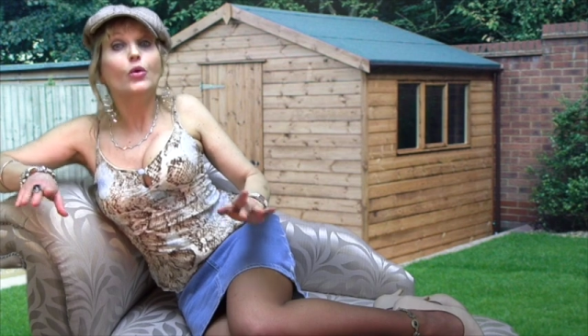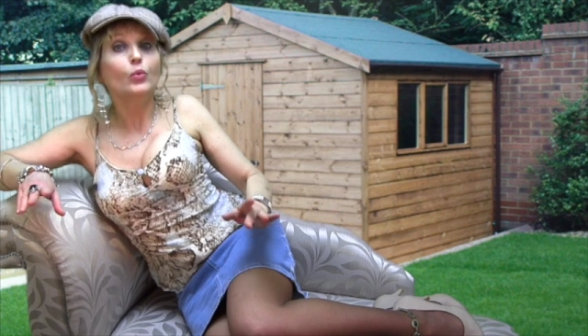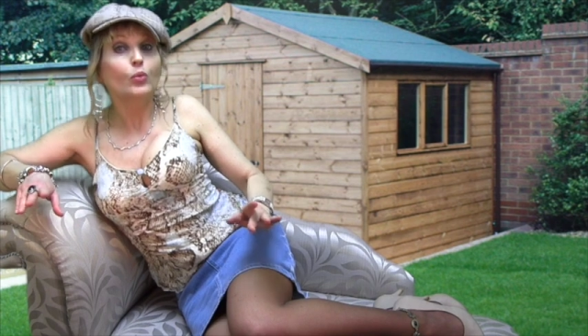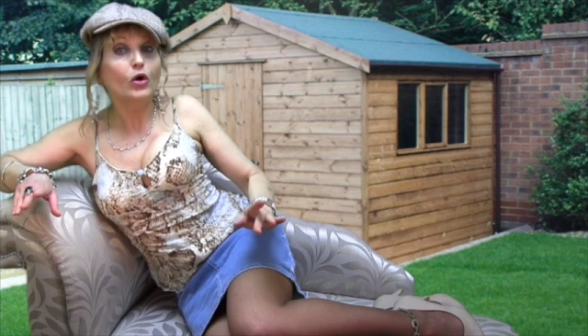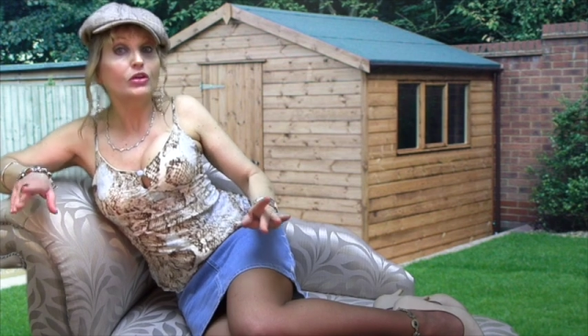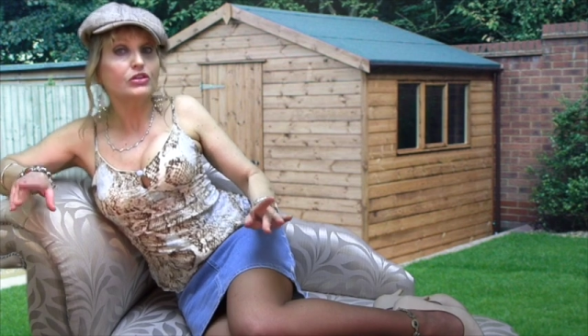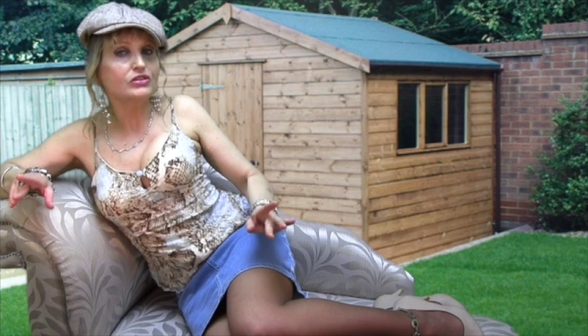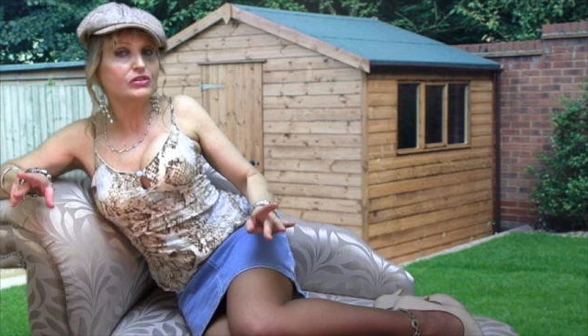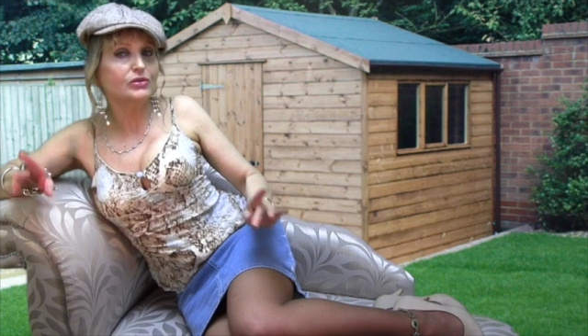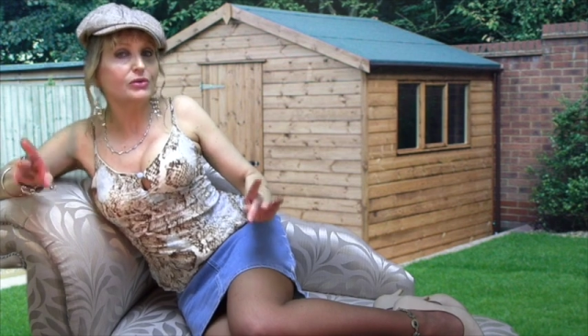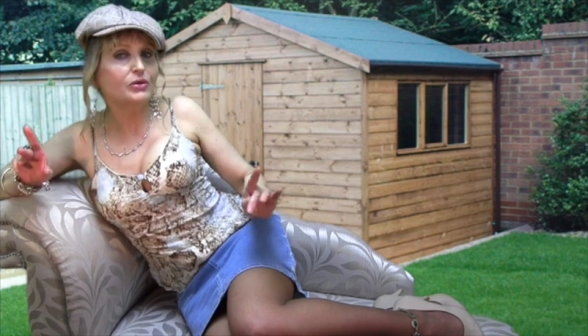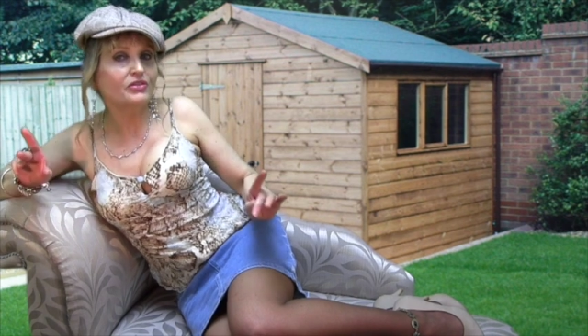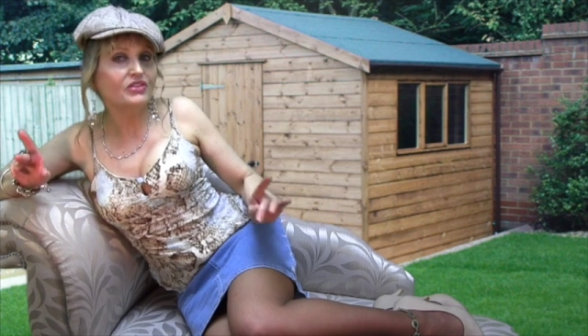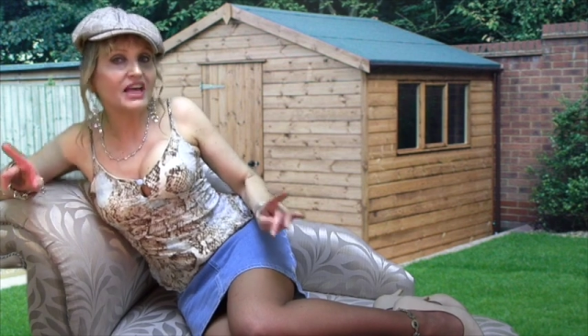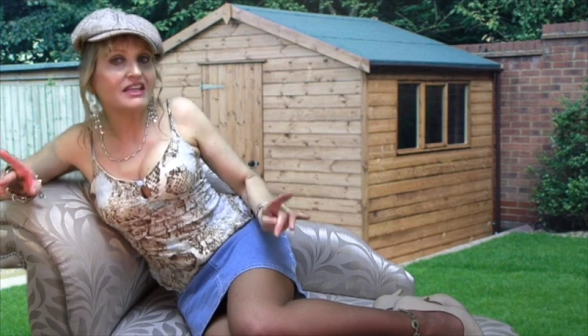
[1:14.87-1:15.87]
"What's
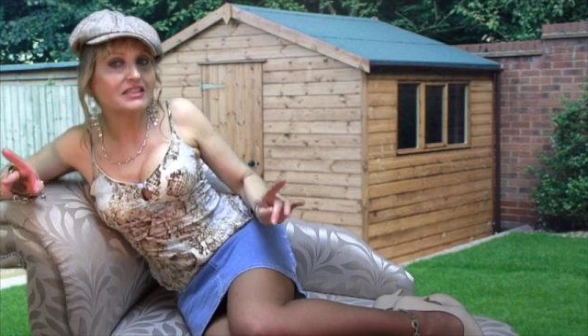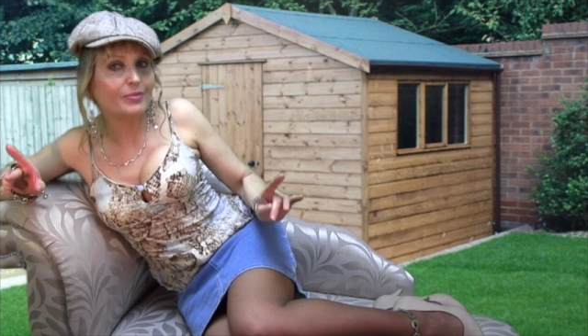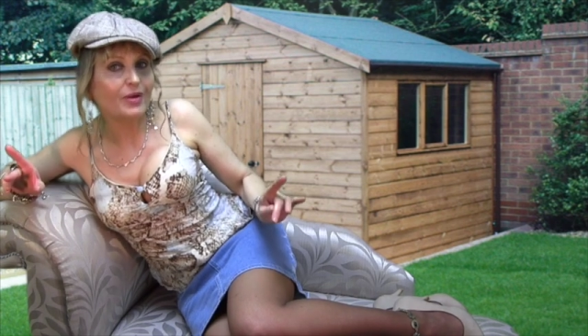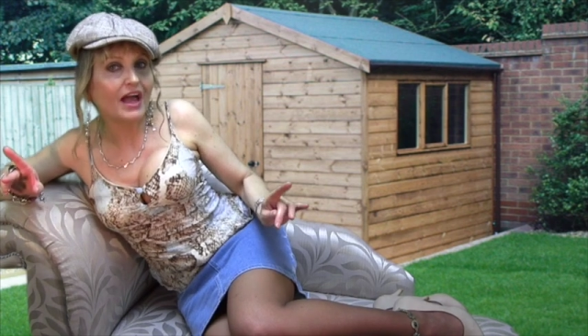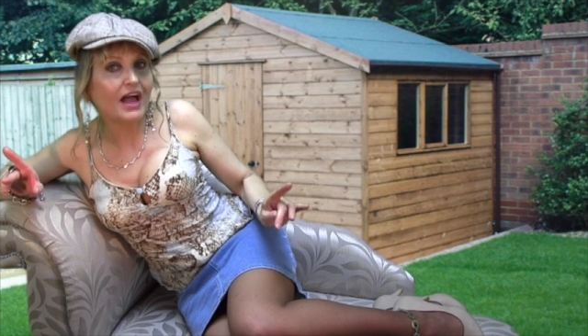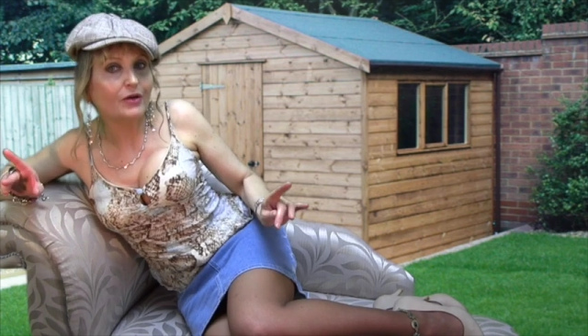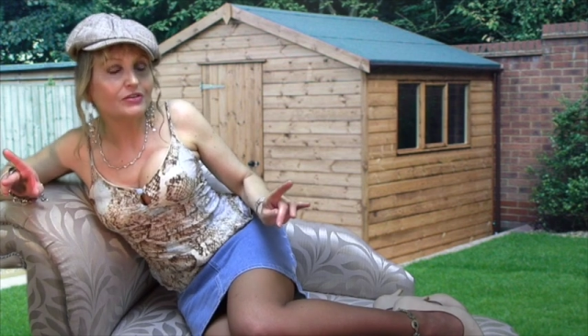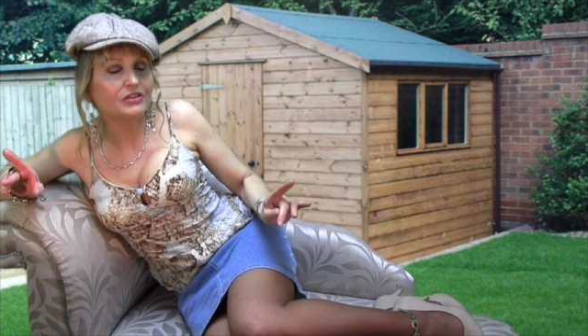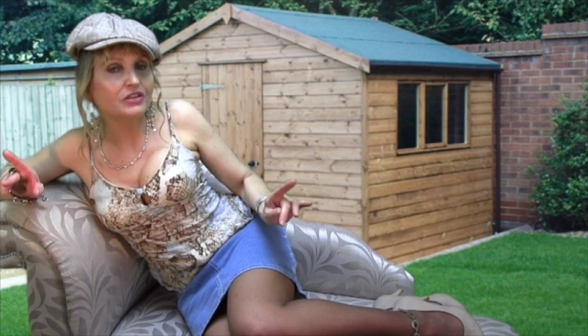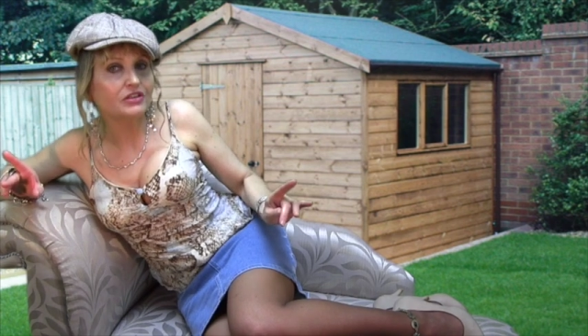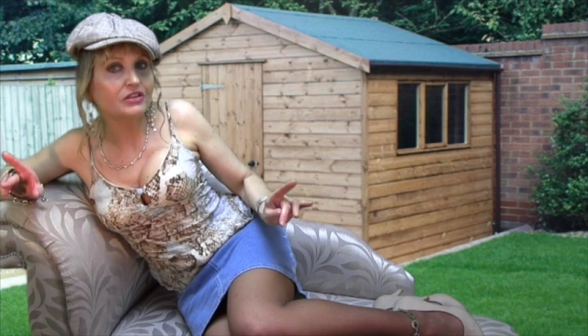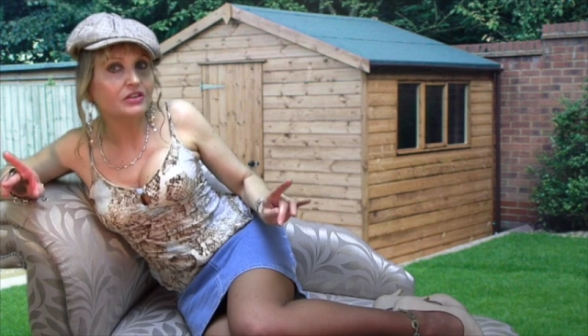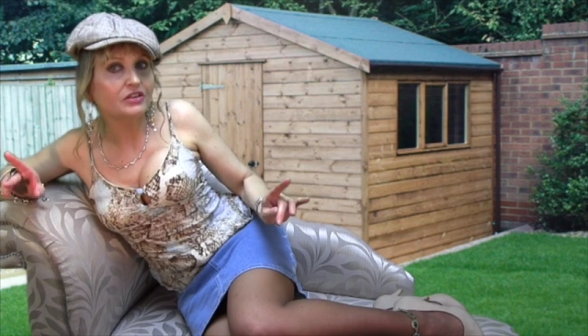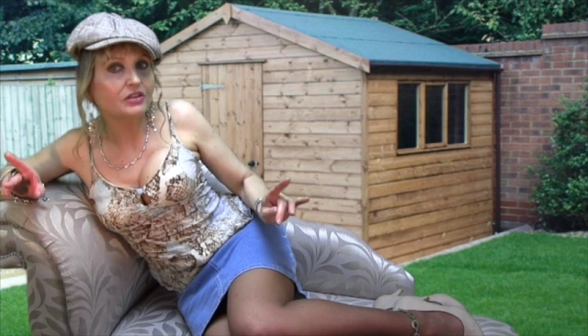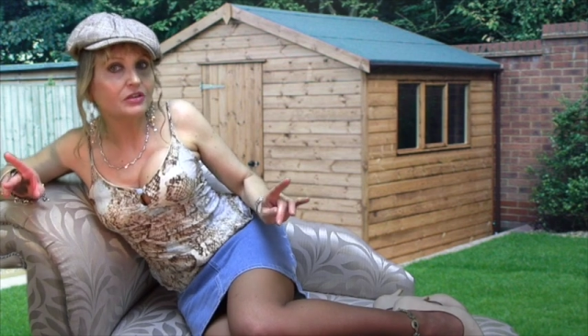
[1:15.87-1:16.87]
all that about?"